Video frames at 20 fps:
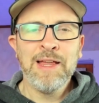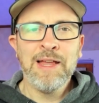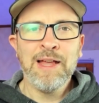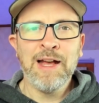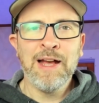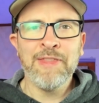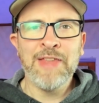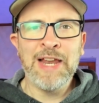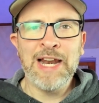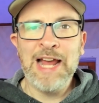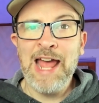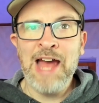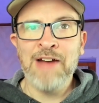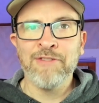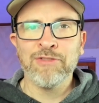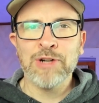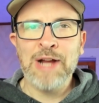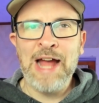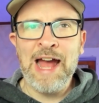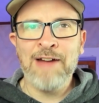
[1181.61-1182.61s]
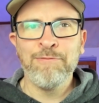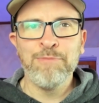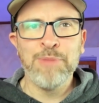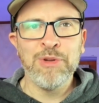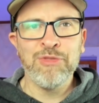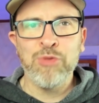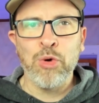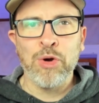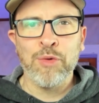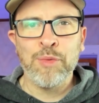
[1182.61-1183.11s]
than I ever have
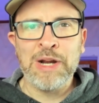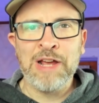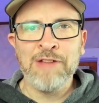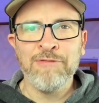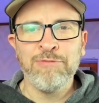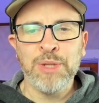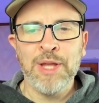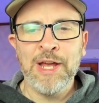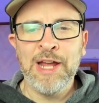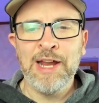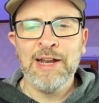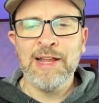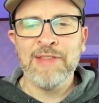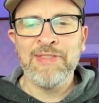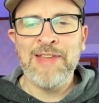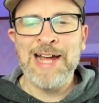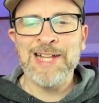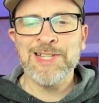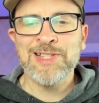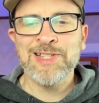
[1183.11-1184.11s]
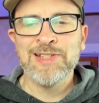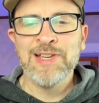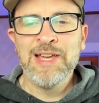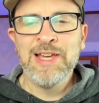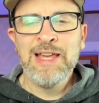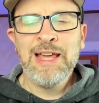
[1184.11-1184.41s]
before when I've played, and that's